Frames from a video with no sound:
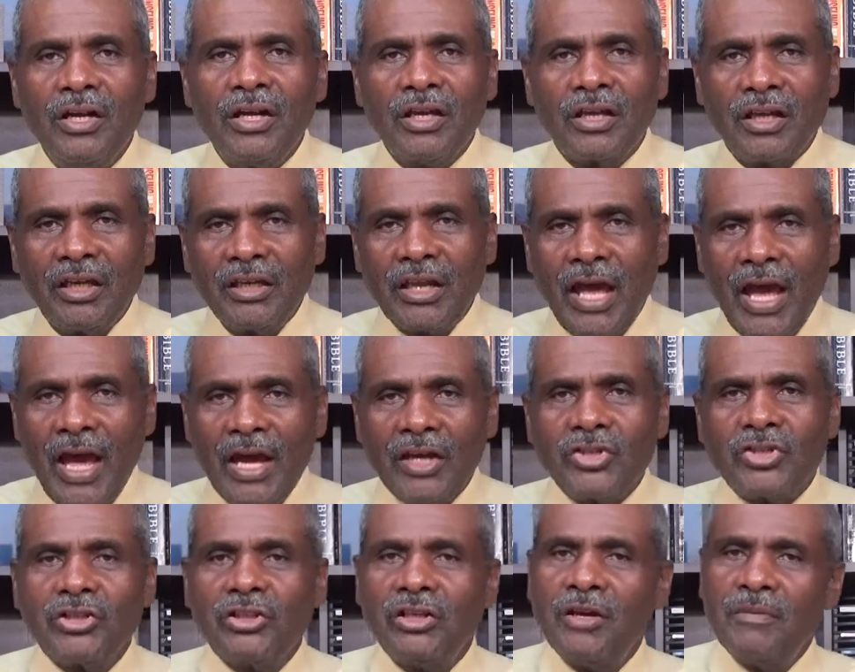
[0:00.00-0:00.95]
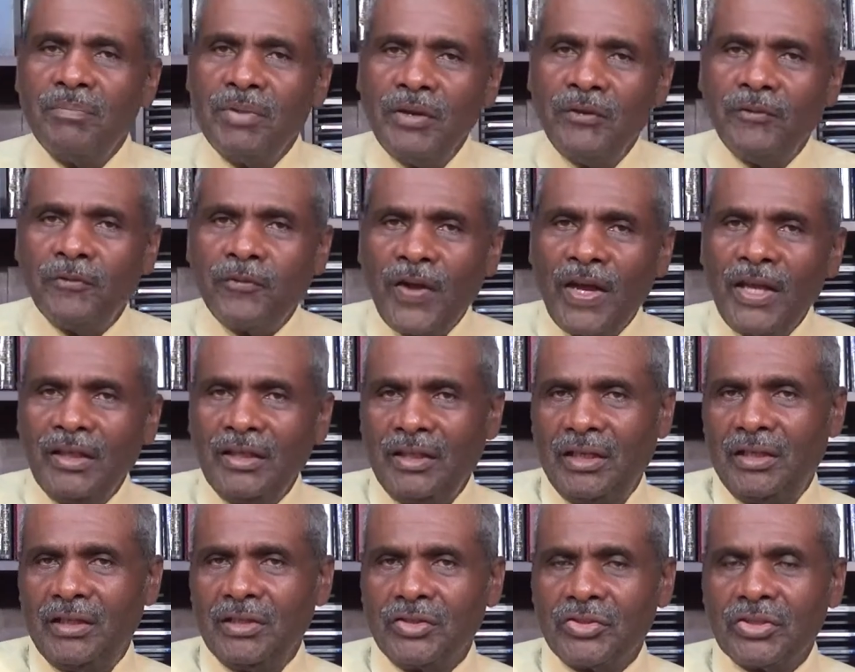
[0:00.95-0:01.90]
can actually be
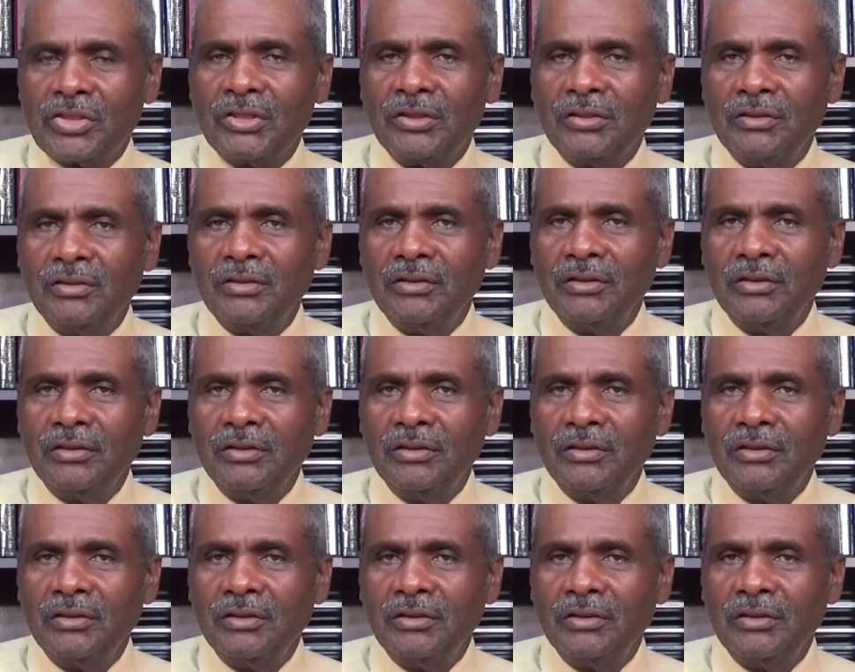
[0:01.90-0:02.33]
faithless